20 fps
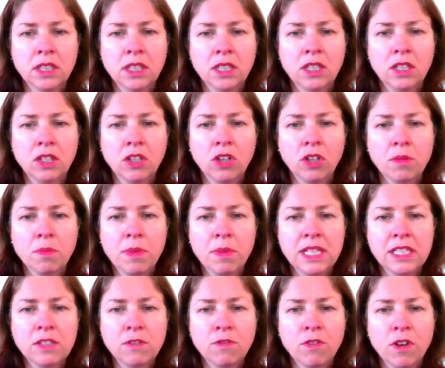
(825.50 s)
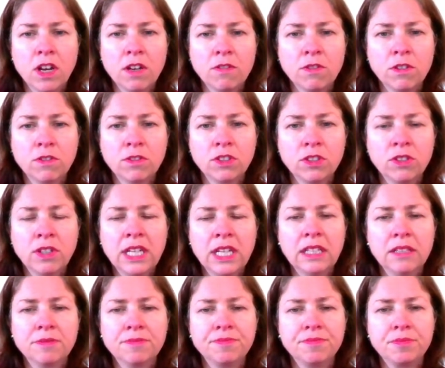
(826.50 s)
Log base 5 of 3.
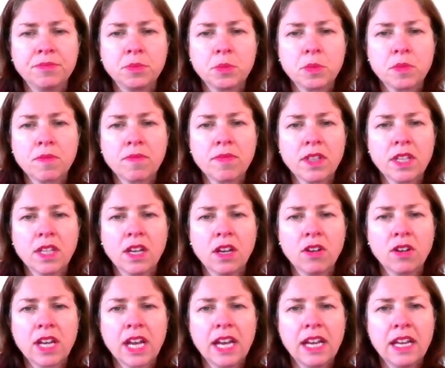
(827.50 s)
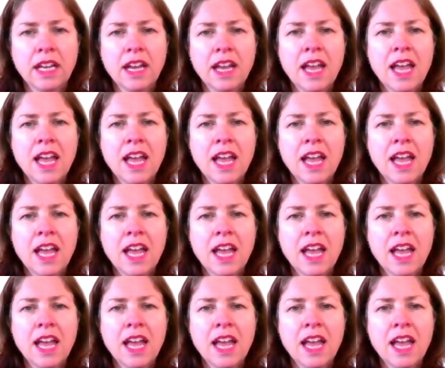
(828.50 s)
Okay.